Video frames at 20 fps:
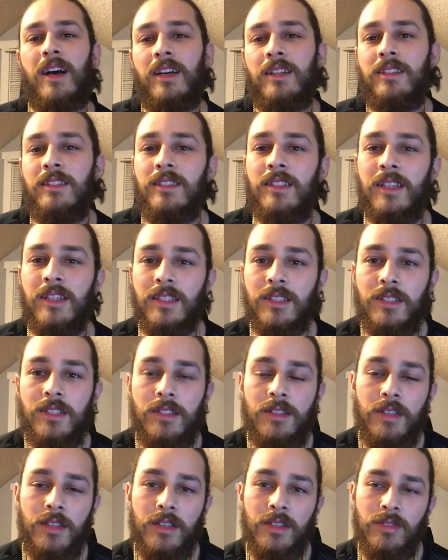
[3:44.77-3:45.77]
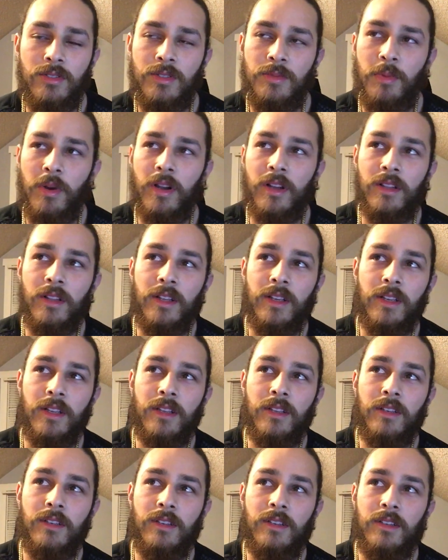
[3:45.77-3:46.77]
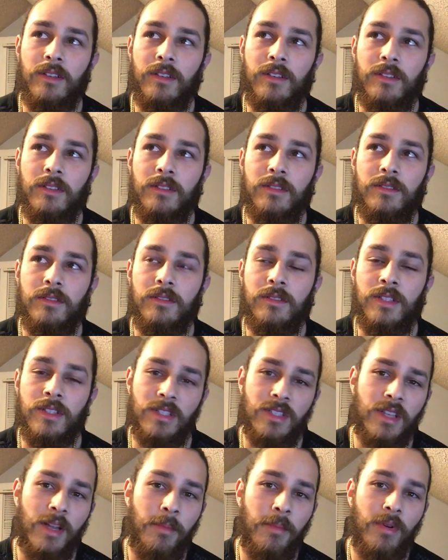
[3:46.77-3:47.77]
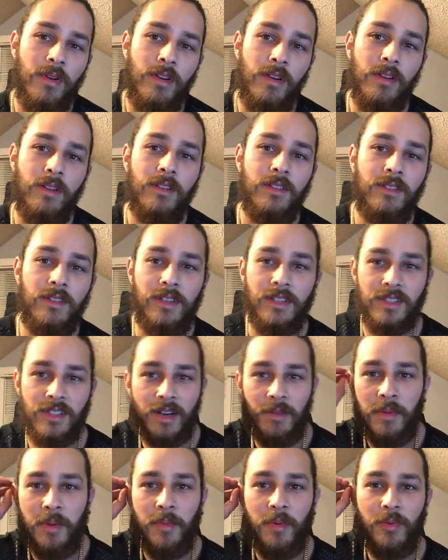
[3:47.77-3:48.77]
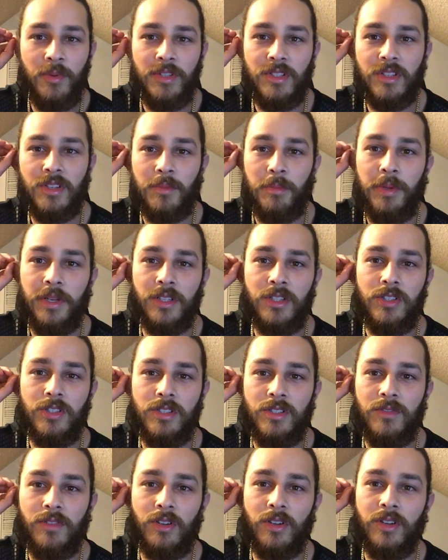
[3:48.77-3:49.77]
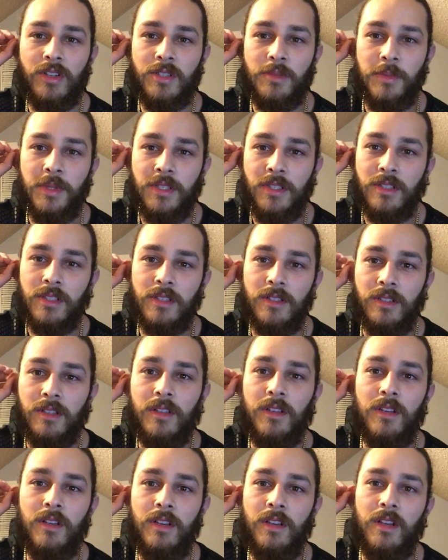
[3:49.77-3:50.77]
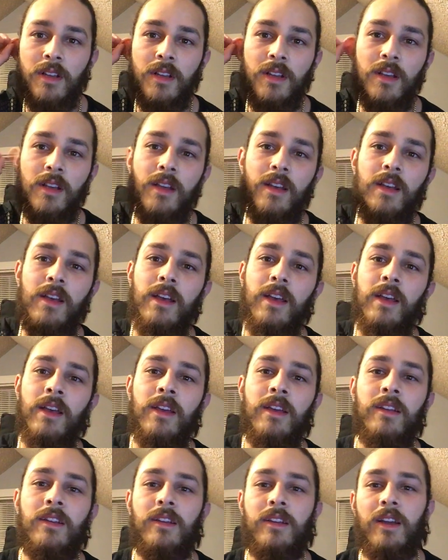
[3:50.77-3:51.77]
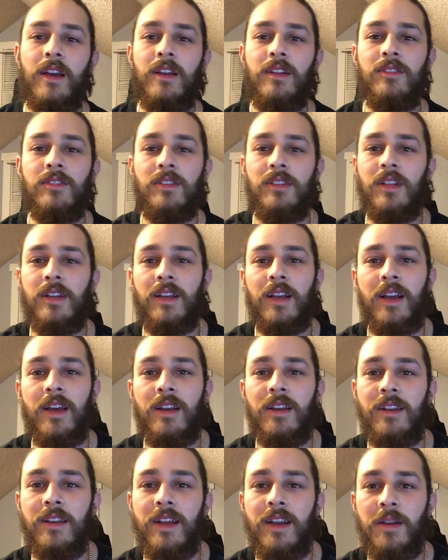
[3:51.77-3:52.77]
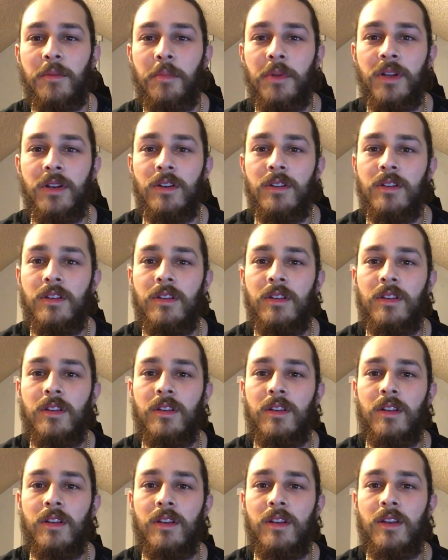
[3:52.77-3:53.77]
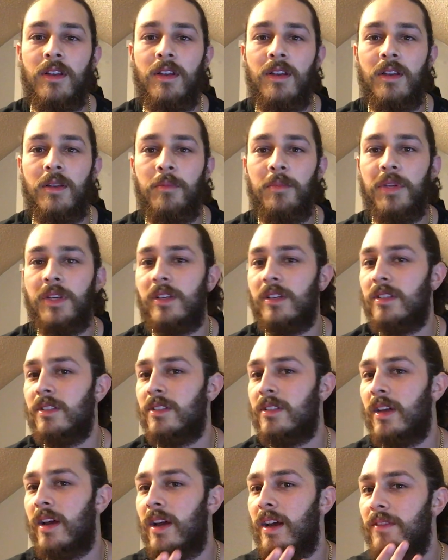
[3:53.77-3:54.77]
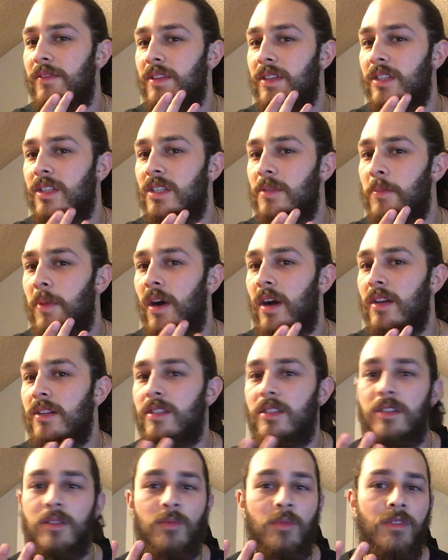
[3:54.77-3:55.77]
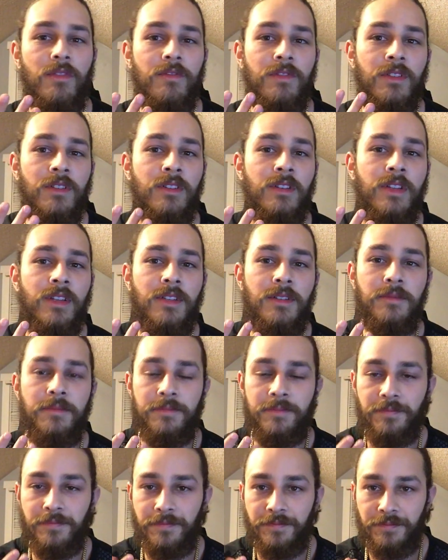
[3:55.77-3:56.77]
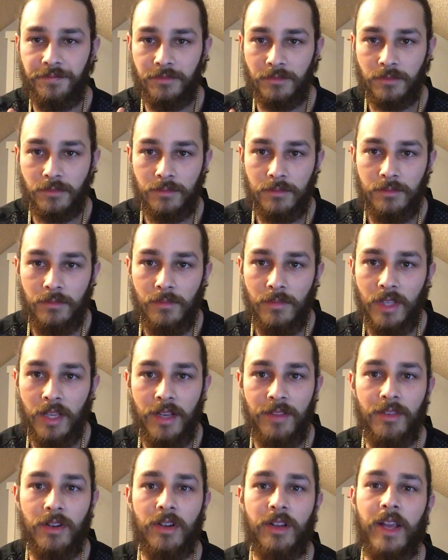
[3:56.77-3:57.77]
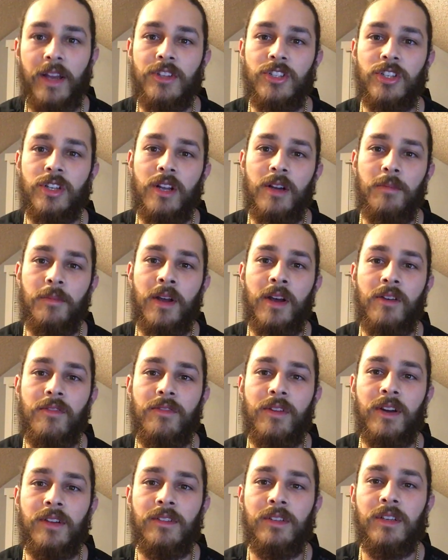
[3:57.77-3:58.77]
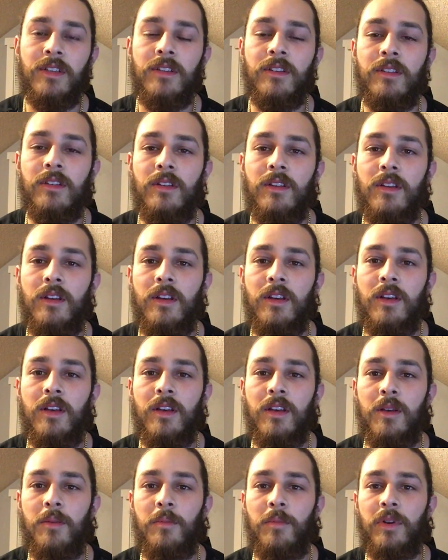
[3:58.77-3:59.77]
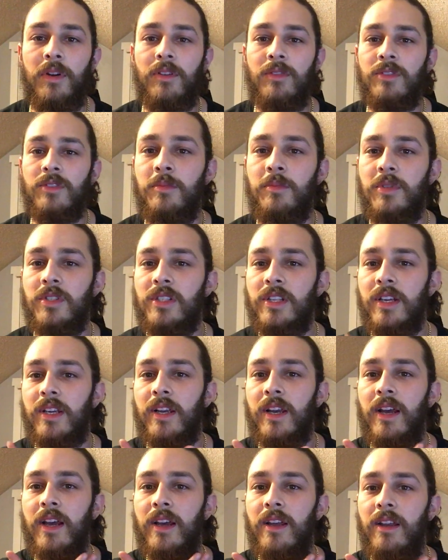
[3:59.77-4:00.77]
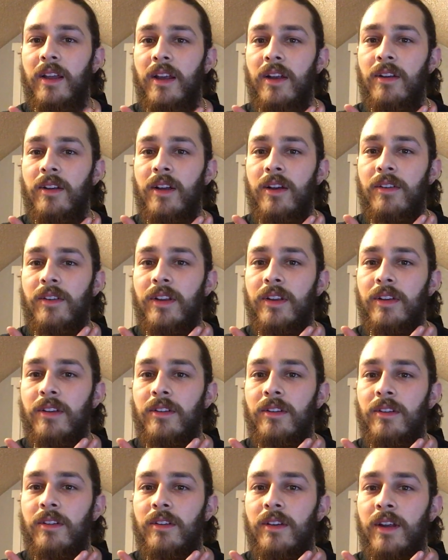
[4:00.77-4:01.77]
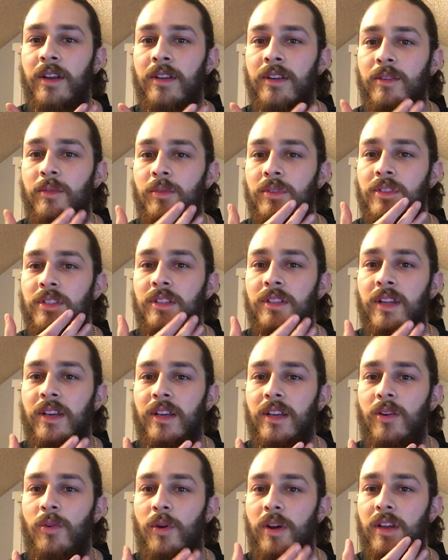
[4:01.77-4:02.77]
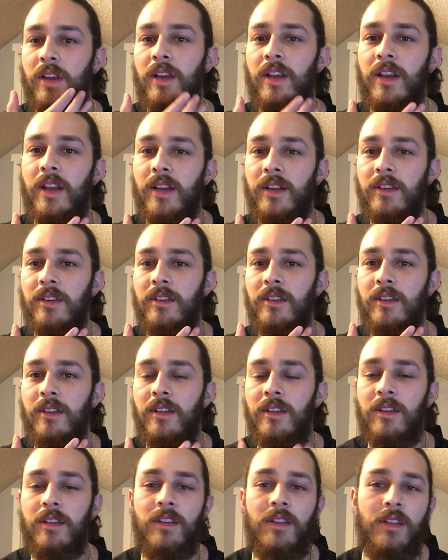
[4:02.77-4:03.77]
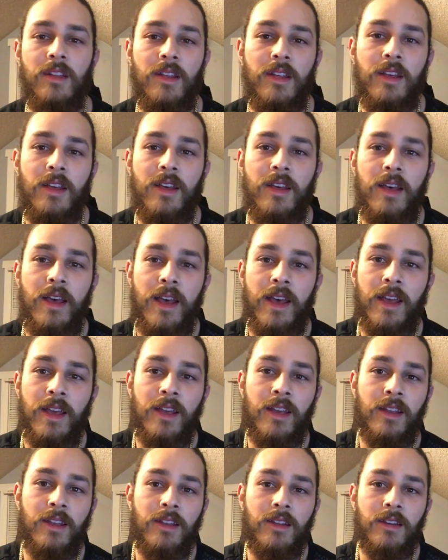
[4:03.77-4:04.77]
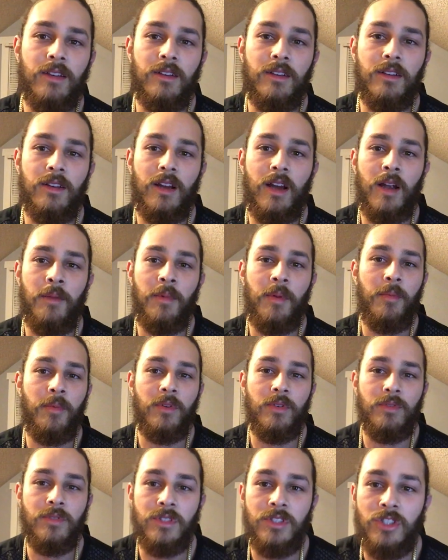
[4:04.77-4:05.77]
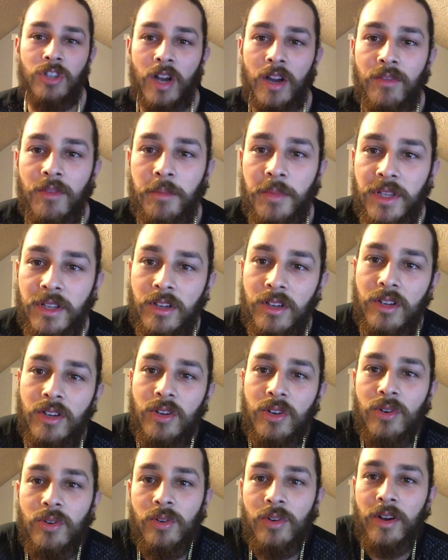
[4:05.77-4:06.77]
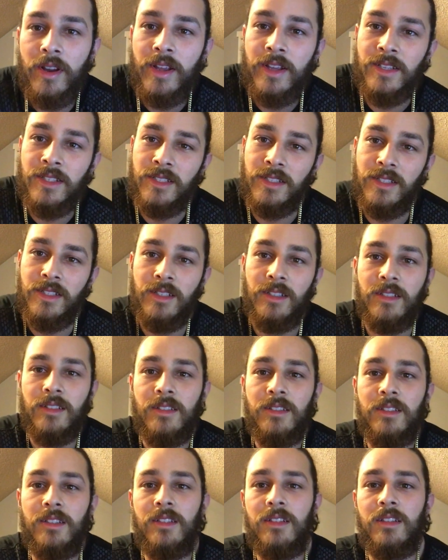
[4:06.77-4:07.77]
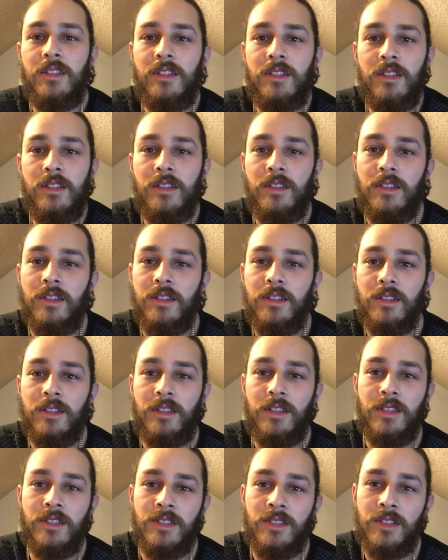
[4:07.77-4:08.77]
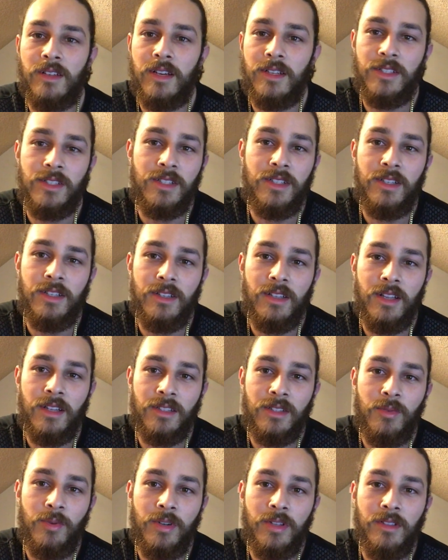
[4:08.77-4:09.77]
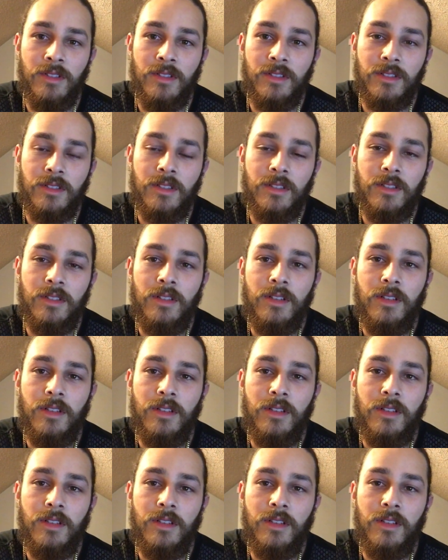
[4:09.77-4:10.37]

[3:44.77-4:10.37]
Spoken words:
I think like it was probably like December, because I remember we took pictures for Christmas and it kind of looked like I had a neck beard, because I had these spots that weren't filling in and they're catching up now finally. But almost like I had hair down here and it wasn't like quite connected. And I remember it was driving me crazy because I just didn't like the way it looked.